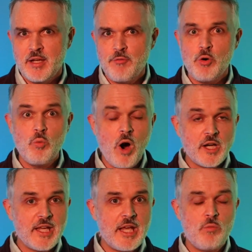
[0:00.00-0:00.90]
If we're
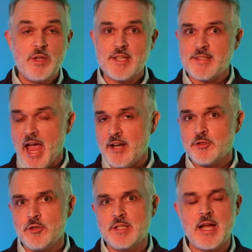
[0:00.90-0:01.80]
walking in with this
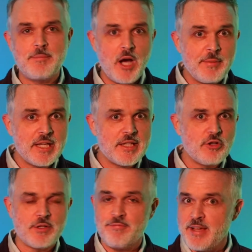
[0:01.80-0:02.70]
attitude that I'm coming in
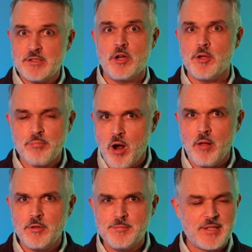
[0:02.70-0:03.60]
there to fix all the
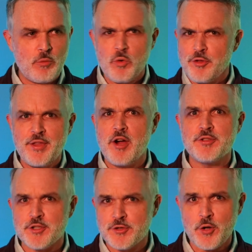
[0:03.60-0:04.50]
problems that we're there
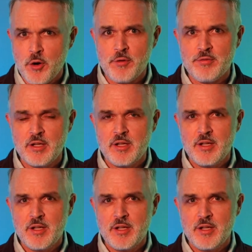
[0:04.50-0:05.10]
to serve,